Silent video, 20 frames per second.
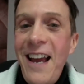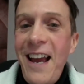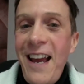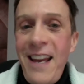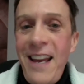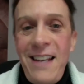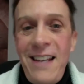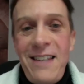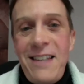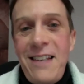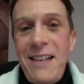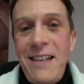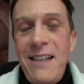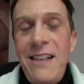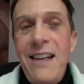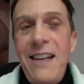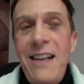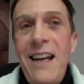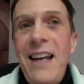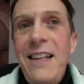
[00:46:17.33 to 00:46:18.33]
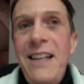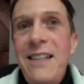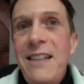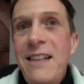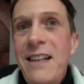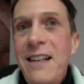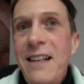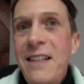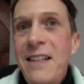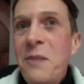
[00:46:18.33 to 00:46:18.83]
as a
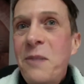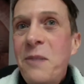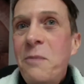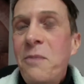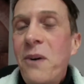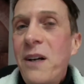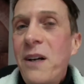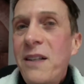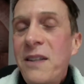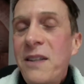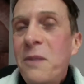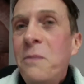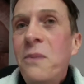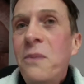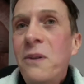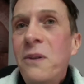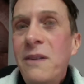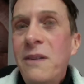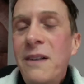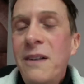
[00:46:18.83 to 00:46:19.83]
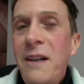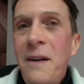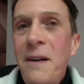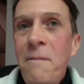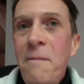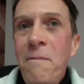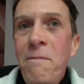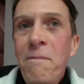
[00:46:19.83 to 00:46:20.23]
symbol. And